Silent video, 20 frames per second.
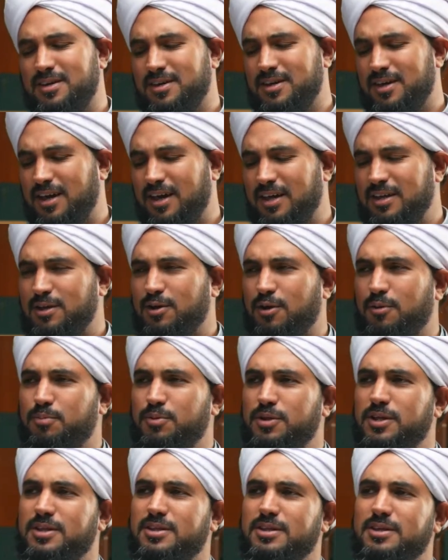And he got
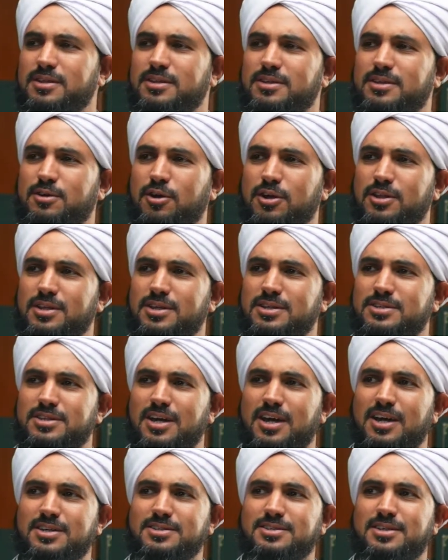
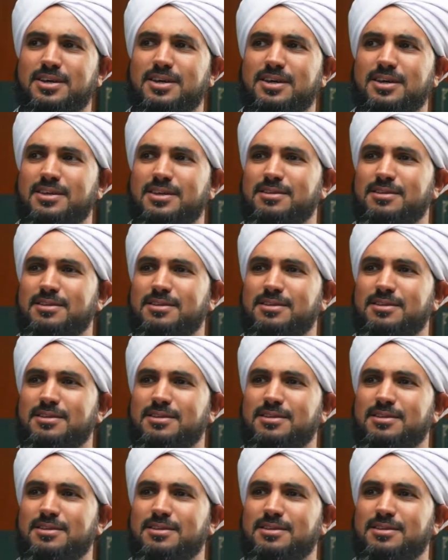ijaza in